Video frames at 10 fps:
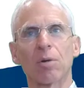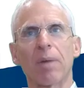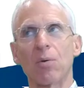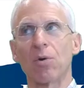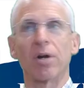it
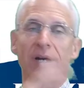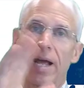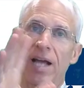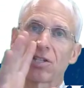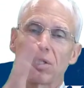kind of word
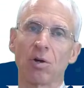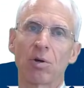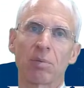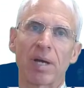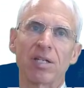by word,
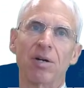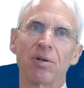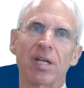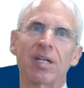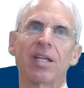actually
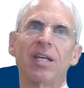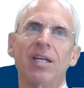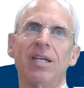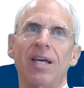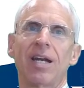token by
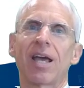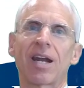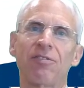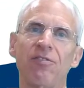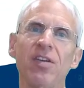token.
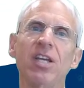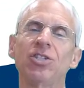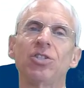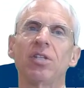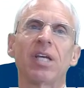And it
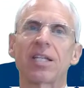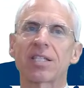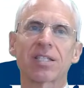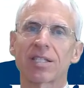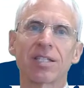kind of
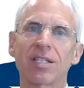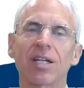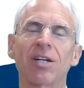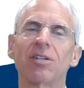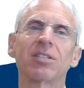feeds you
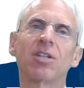this,